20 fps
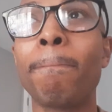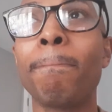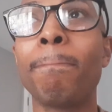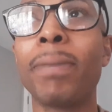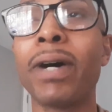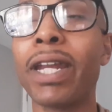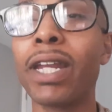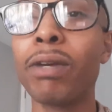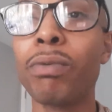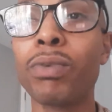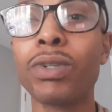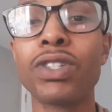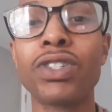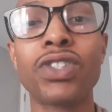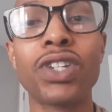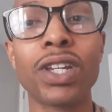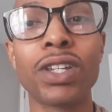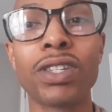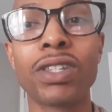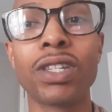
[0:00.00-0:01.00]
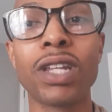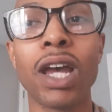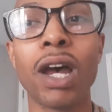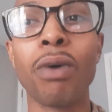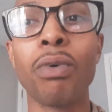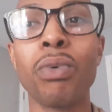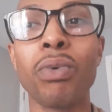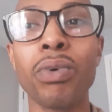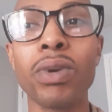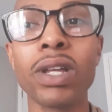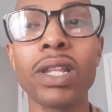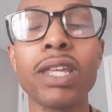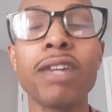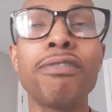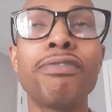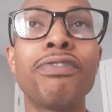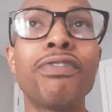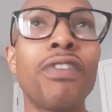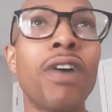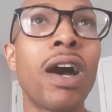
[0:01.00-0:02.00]
but it was just a really
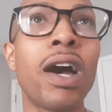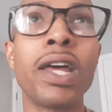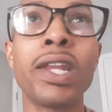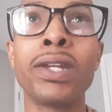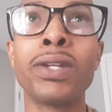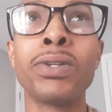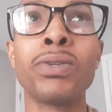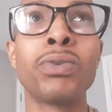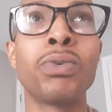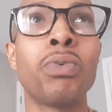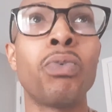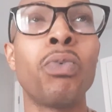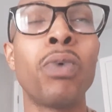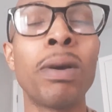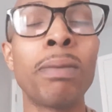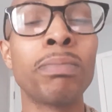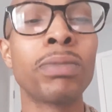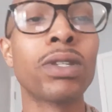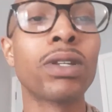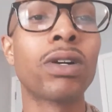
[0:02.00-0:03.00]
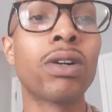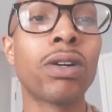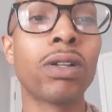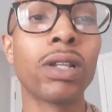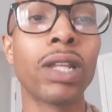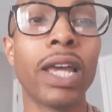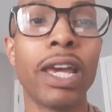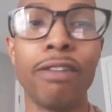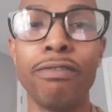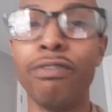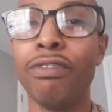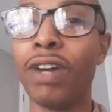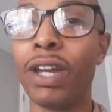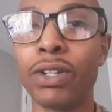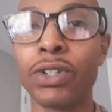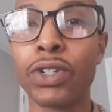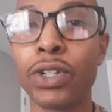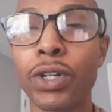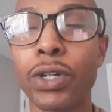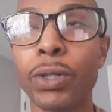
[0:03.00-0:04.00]
fun, whimsical
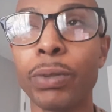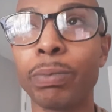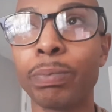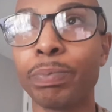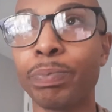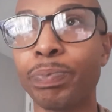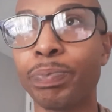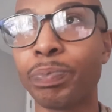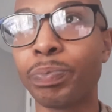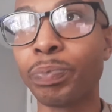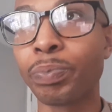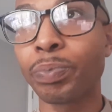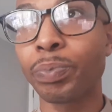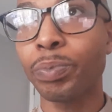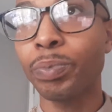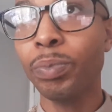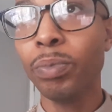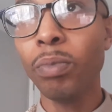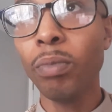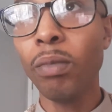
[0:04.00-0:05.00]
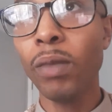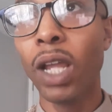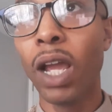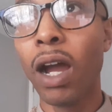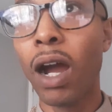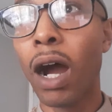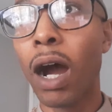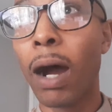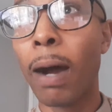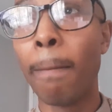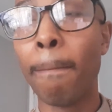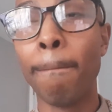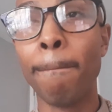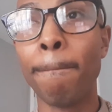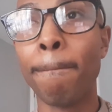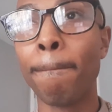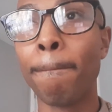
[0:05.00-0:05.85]
adventure. Um,